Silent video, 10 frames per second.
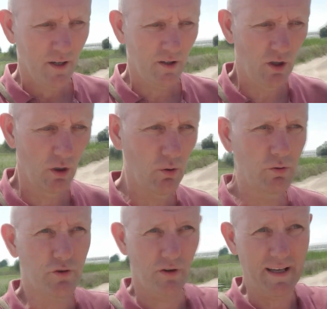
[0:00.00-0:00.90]
you
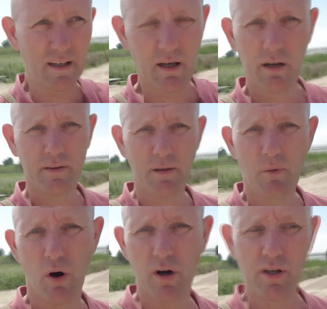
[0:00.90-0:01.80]
drink, the
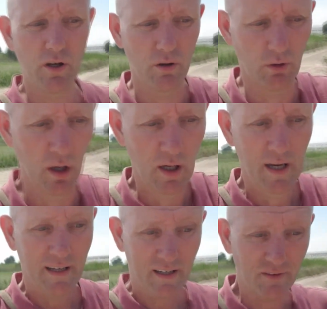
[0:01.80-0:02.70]
more you
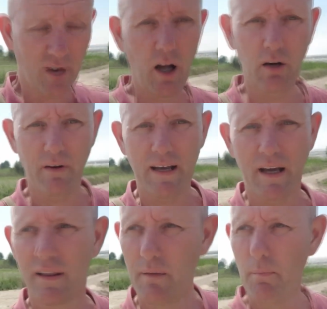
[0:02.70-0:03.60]
can tolerate,
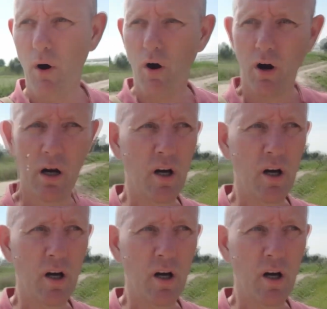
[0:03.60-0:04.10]
and the more